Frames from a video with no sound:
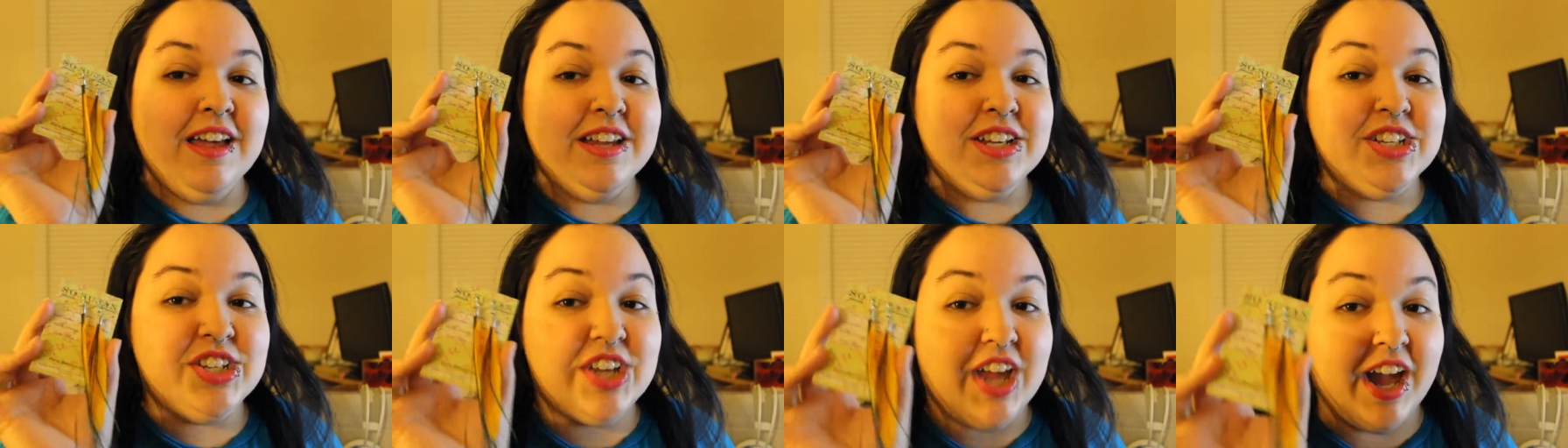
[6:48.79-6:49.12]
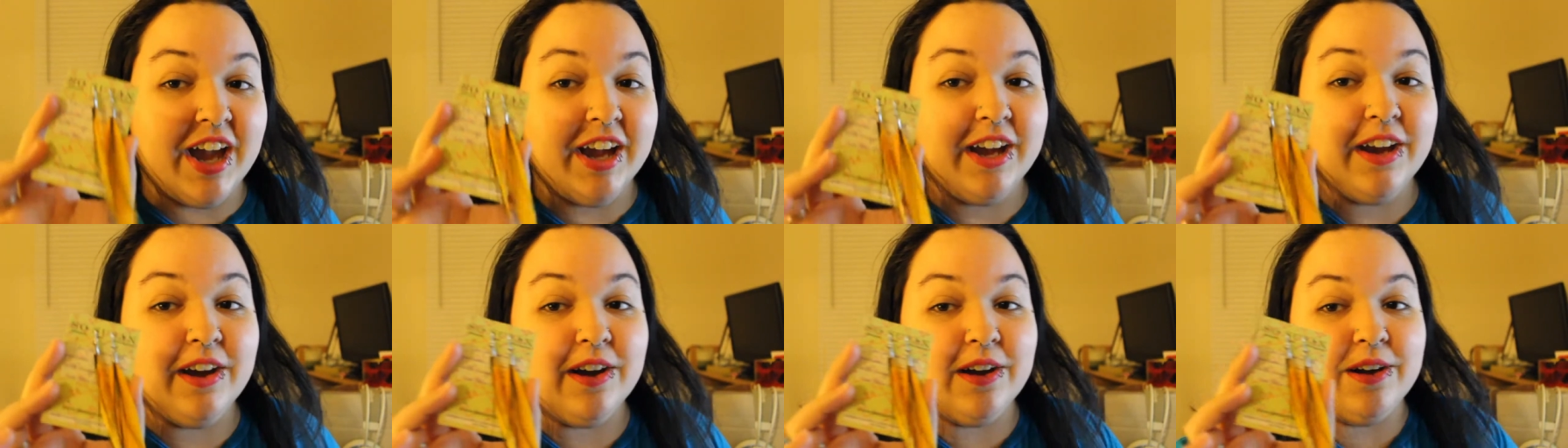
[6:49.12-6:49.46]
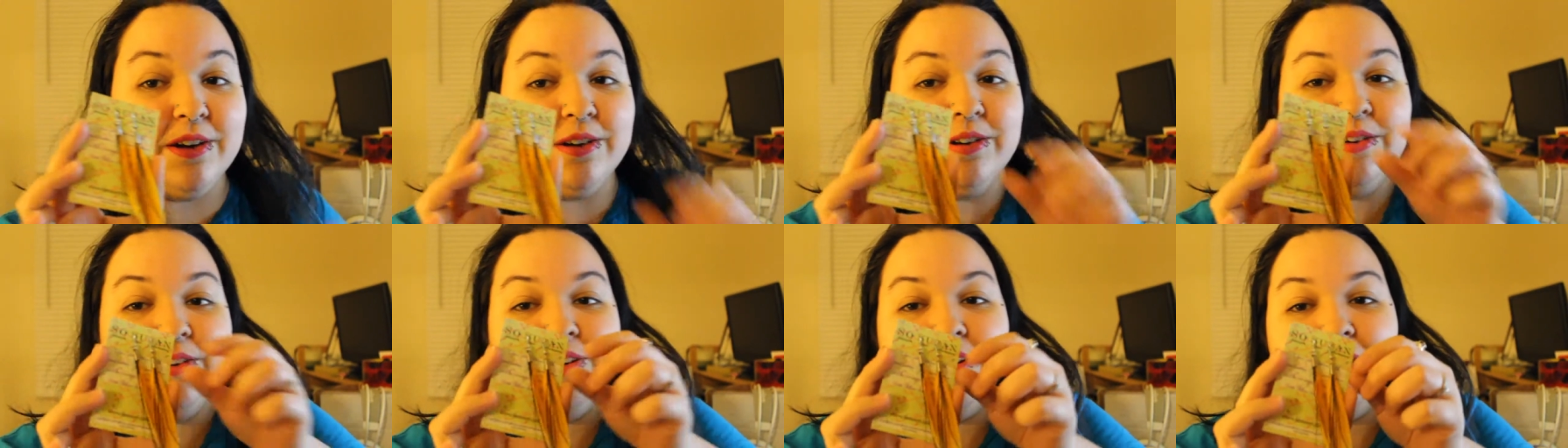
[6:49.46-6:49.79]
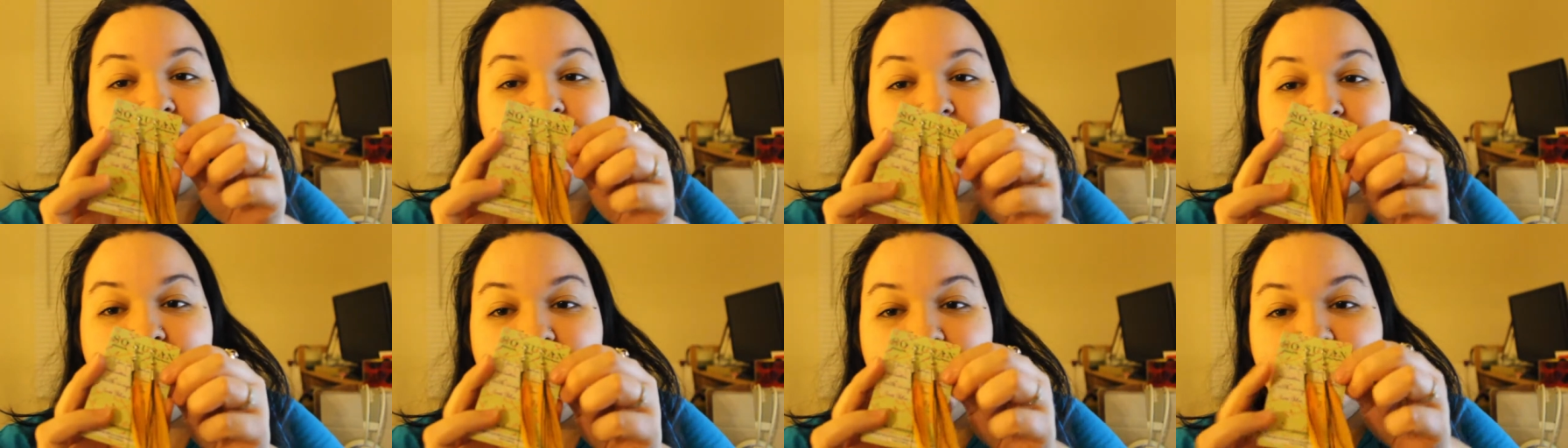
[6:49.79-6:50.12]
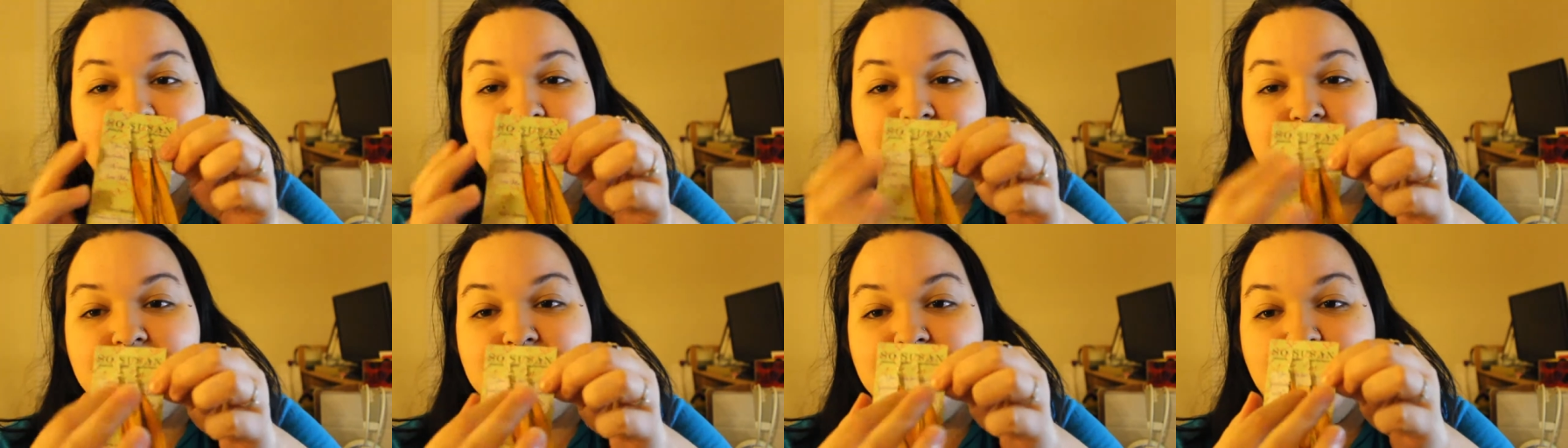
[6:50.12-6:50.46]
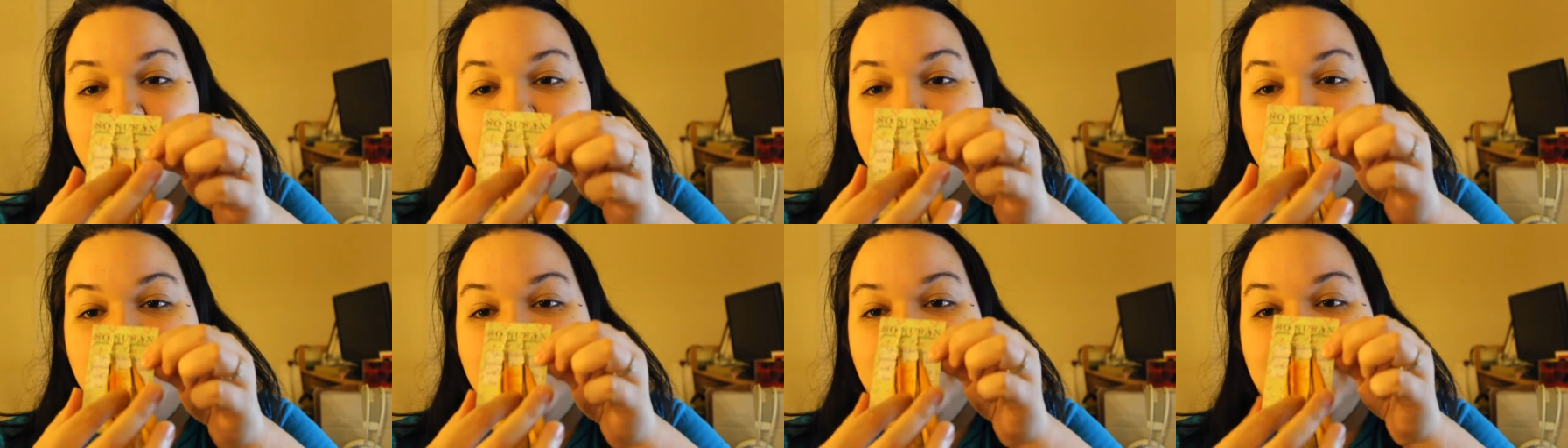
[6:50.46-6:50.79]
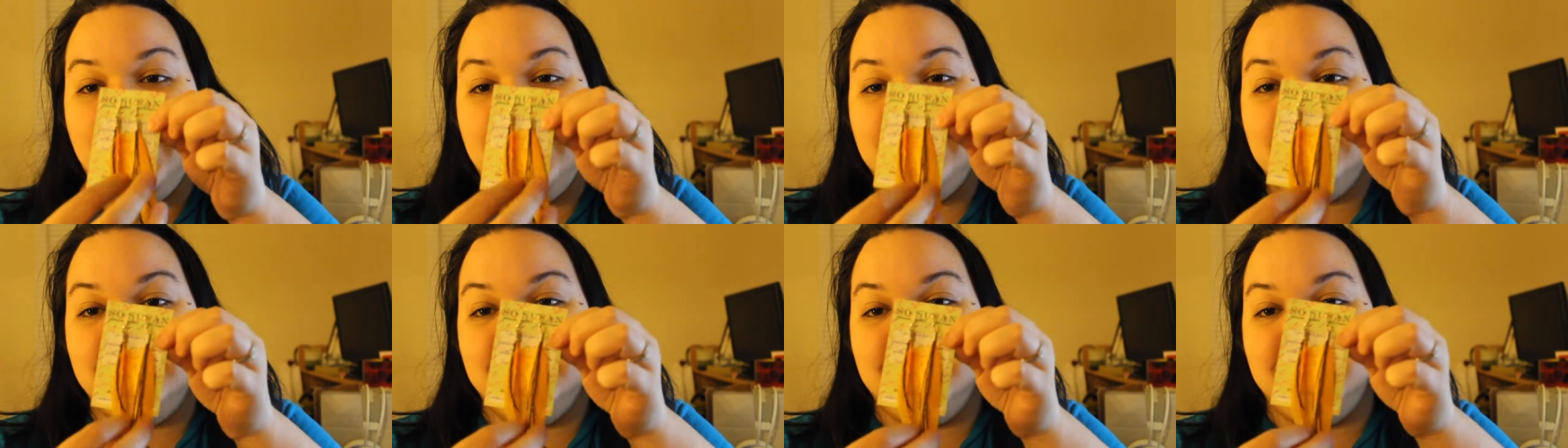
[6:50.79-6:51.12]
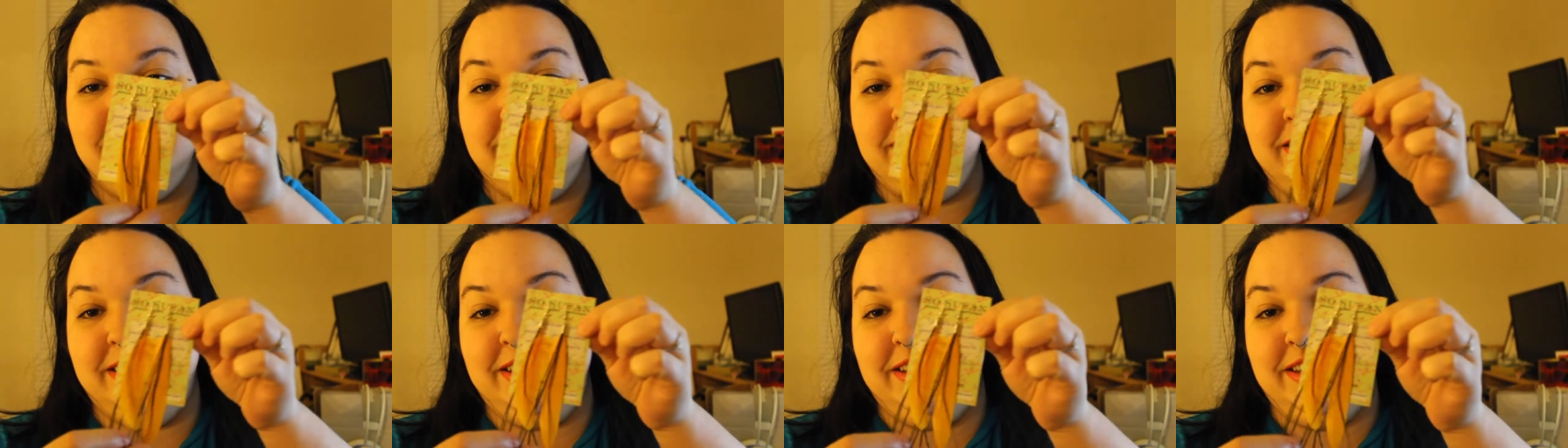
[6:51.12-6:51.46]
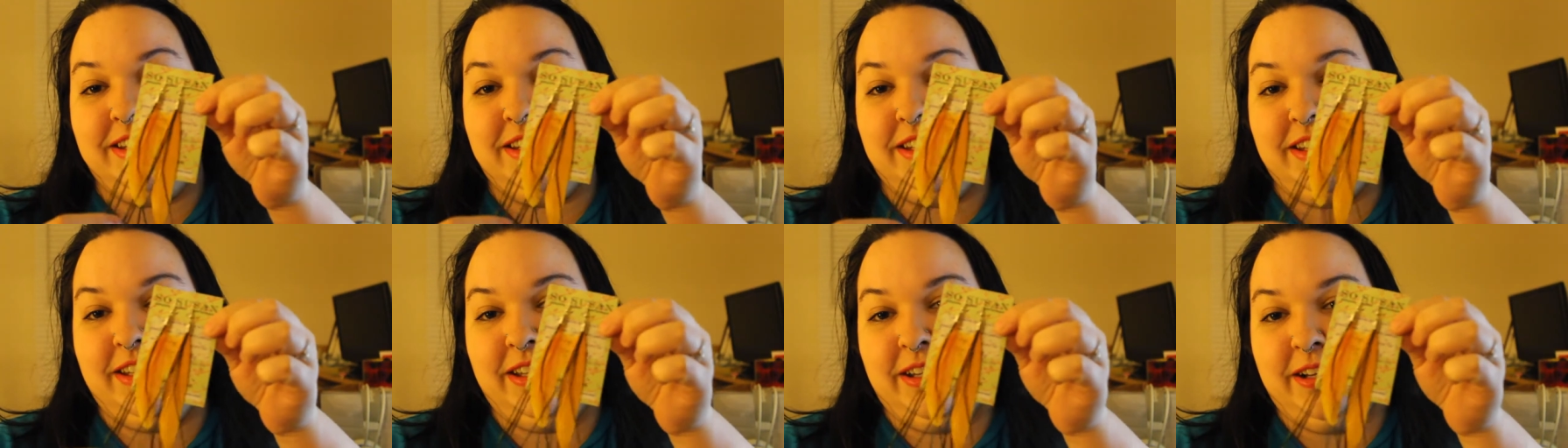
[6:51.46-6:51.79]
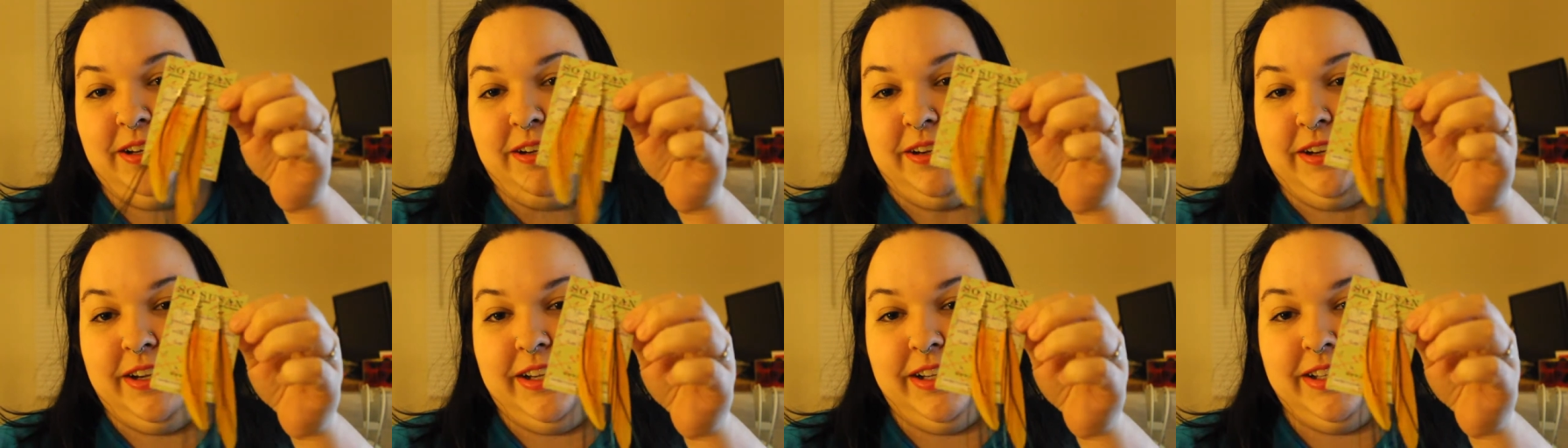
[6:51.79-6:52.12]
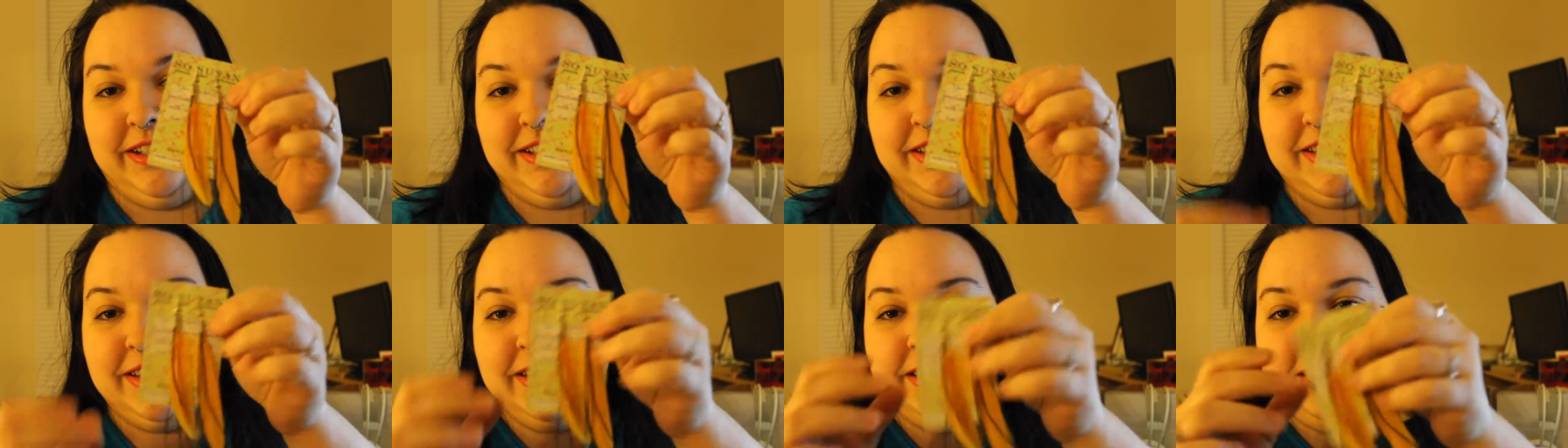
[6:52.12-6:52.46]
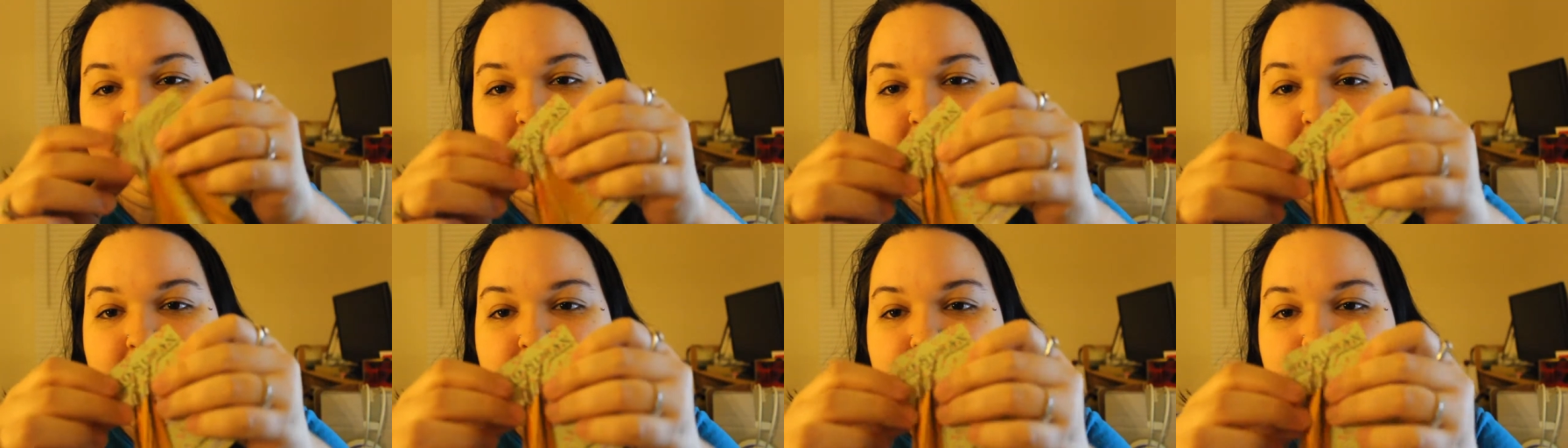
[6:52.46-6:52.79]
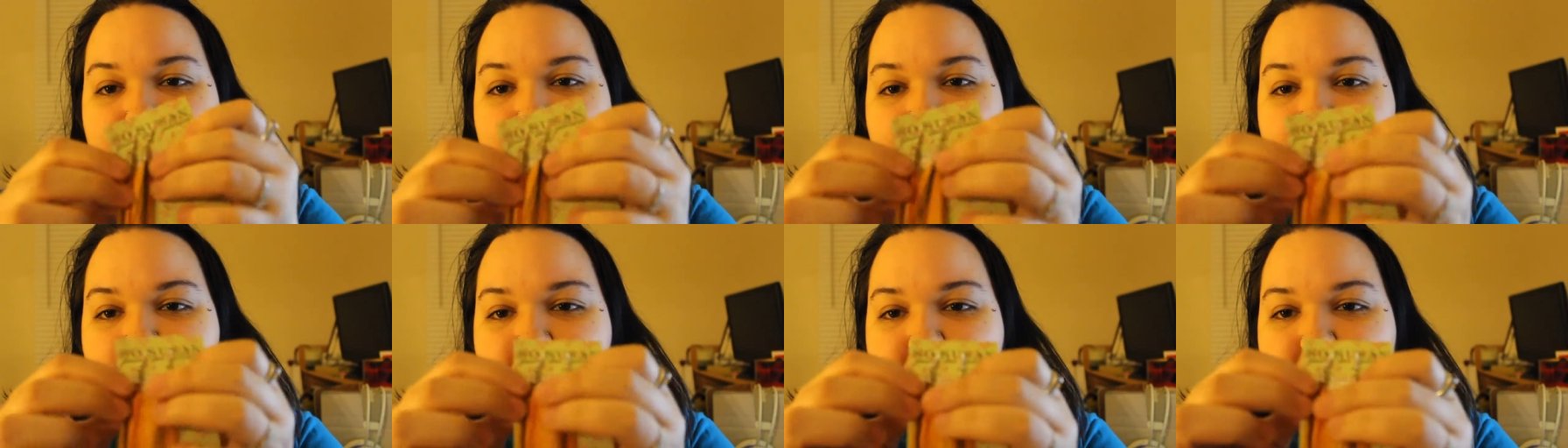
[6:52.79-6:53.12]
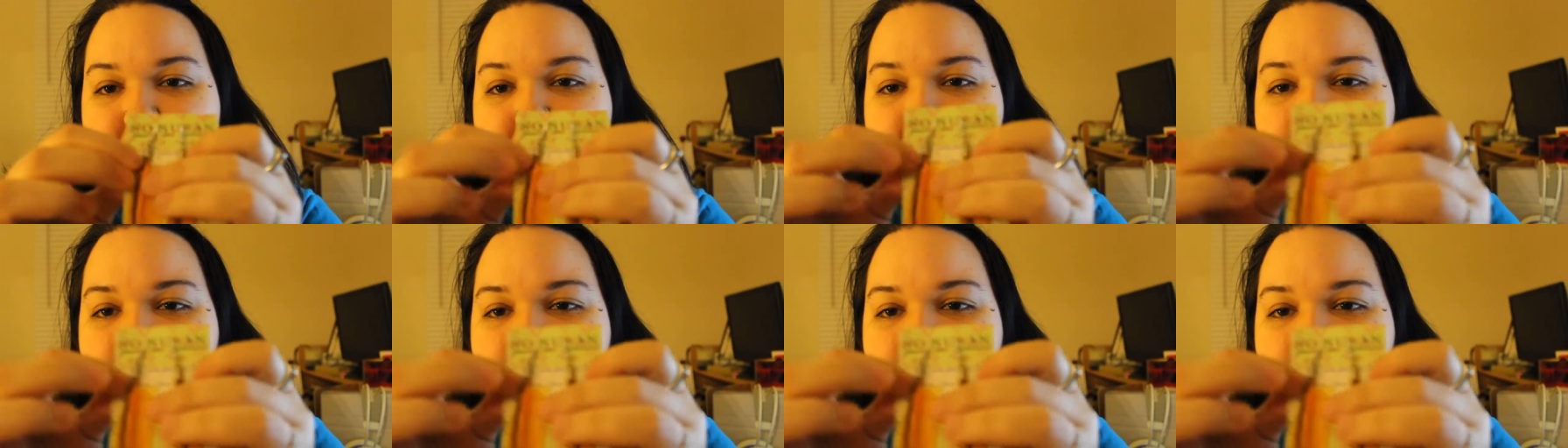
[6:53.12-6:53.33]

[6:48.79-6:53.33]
check out these amazing earrings. Just,